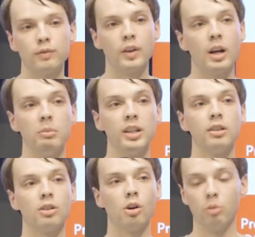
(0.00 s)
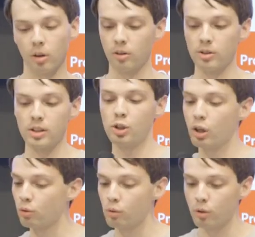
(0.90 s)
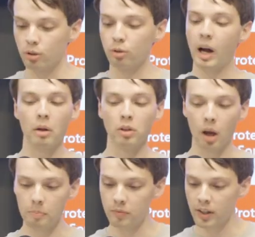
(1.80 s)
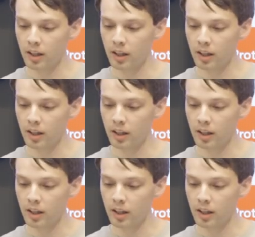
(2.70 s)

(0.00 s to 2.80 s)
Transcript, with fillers: family, coworkers, the general world around them.